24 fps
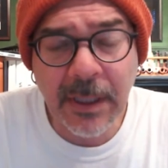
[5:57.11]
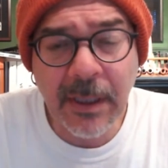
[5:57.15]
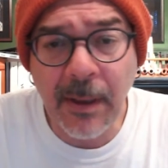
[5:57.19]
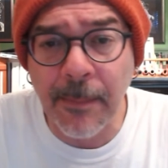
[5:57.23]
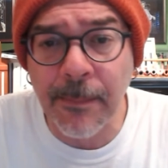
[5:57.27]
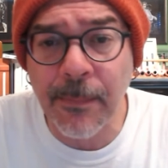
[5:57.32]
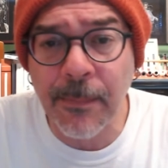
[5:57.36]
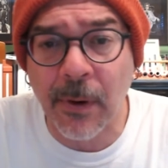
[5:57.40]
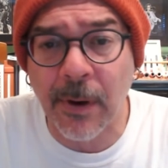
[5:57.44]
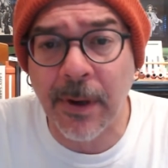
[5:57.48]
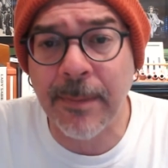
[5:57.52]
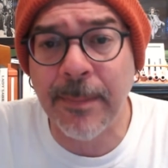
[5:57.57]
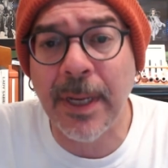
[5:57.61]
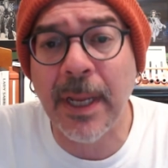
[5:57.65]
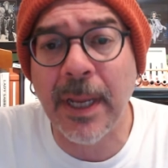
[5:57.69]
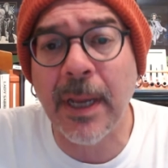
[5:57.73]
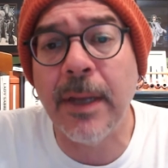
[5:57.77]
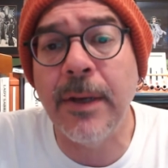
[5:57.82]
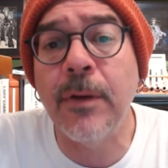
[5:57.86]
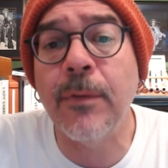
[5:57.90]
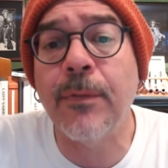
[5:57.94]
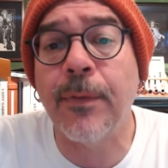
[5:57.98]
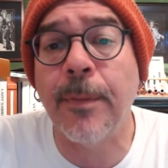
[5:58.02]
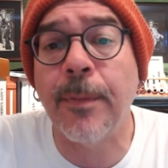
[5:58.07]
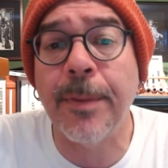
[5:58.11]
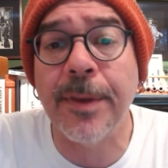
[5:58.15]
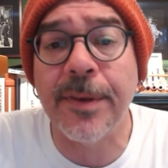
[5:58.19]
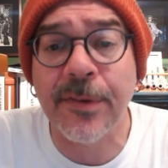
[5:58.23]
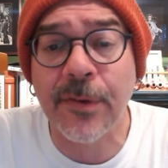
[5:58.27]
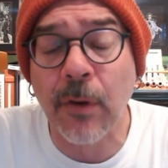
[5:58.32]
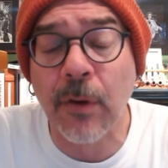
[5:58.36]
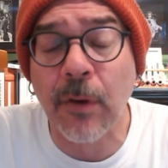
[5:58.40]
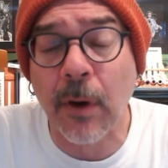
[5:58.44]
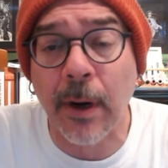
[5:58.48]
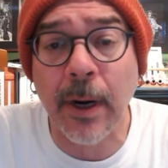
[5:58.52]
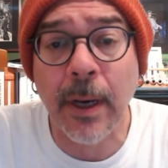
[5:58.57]
pardon me, I knew from the
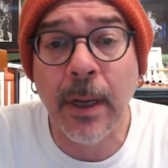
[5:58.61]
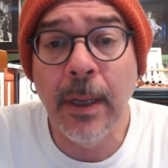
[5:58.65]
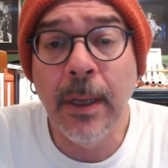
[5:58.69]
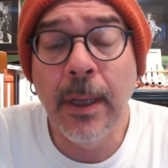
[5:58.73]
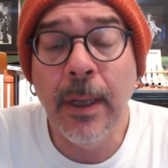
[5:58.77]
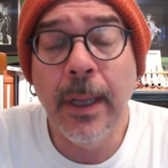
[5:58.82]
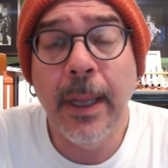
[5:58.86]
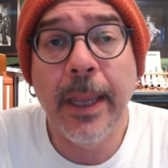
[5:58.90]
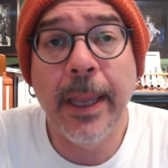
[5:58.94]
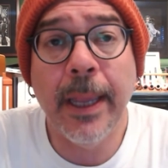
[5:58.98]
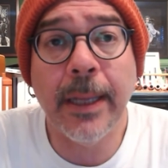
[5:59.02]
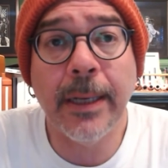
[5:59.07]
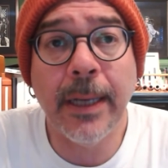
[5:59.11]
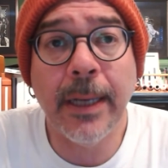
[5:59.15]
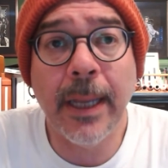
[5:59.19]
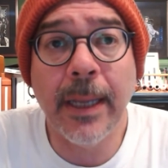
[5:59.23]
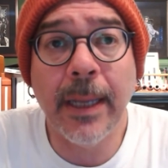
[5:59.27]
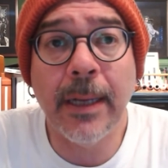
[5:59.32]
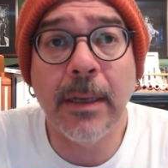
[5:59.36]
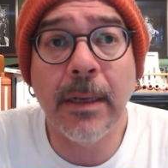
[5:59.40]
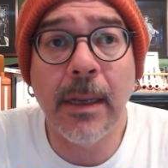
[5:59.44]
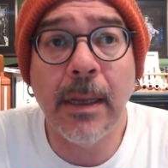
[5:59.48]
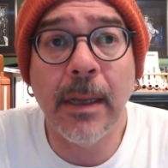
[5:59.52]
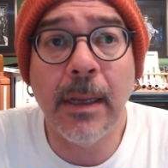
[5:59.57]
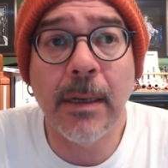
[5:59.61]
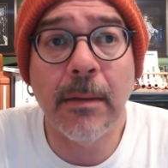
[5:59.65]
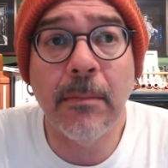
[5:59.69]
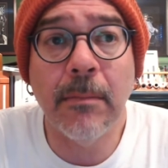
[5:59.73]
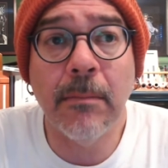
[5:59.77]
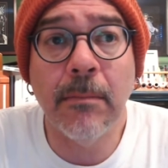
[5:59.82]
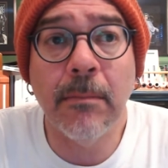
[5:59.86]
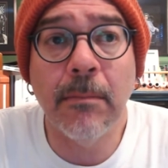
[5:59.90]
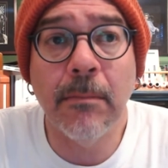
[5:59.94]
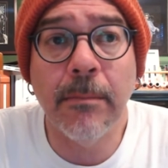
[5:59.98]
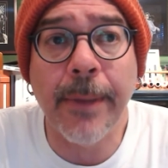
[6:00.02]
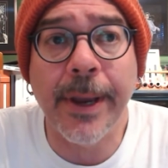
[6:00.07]
start, and, and, and
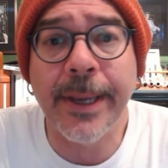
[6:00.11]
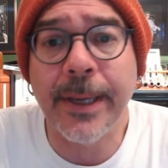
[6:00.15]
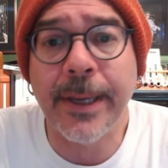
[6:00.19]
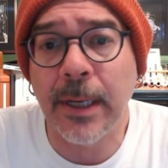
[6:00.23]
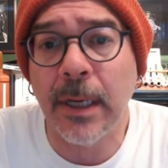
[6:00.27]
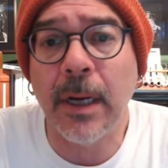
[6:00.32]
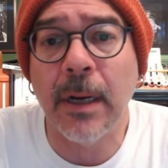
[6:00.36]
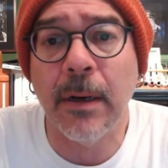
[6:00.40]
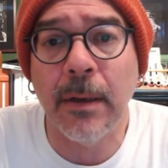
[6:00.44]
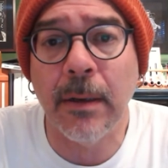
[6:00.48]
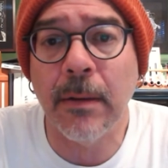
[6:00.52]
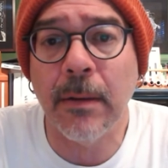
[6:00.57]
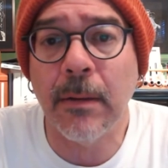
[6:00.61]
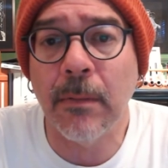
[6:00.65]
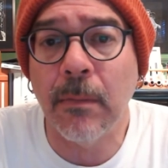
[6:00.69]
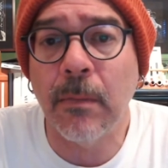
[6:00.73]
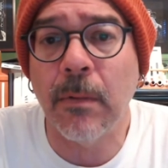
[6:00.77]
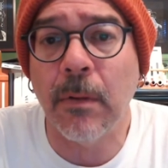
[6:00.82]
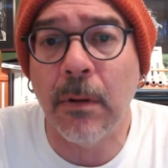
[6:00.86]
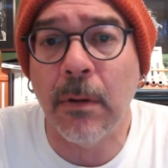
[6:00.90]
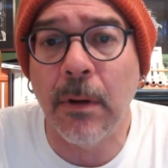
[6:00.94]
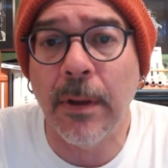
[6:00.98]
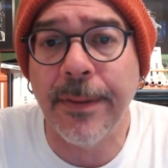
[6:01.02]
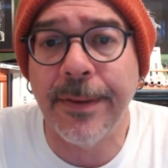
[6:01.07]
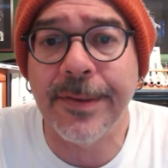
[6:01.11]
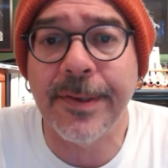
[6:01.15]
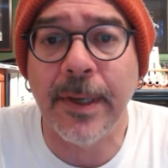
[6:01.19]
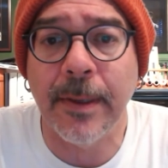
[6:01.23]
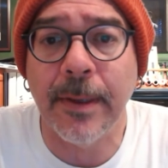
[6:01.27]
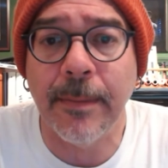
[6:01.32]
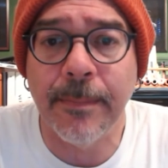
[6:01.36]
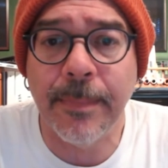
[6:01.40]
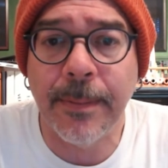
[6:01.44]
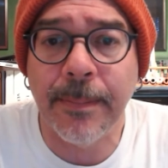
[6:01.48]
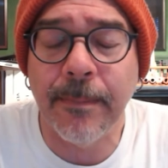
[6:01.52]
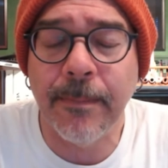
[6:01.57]
Mike and I were on the
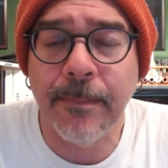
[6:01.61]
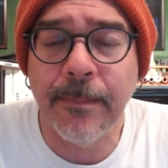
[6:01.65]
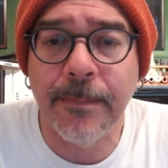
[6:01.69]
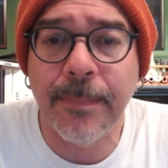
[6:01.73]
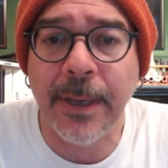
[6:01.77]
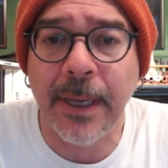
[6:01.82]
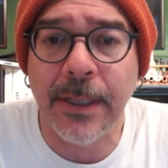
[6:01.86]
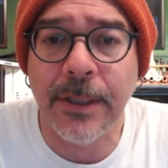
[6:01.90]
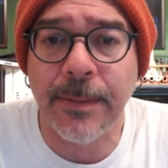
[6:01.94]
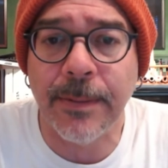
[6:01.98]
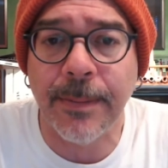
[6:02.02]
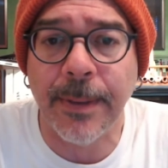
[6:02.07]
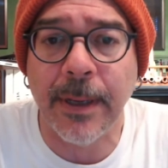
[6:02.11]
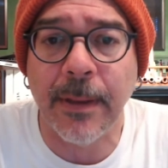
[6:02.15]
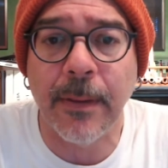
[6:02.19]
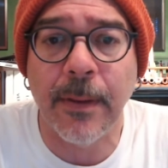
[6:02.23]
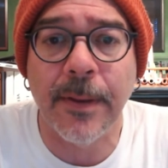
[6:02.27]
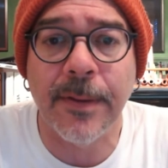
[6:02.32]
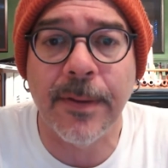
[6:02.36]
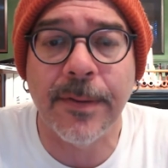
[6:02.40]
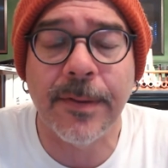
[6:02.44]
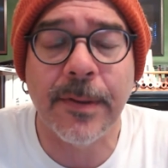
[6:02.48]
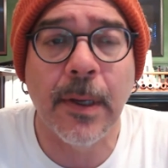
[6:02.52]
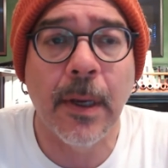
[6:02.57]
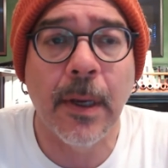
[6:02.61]
same page about this,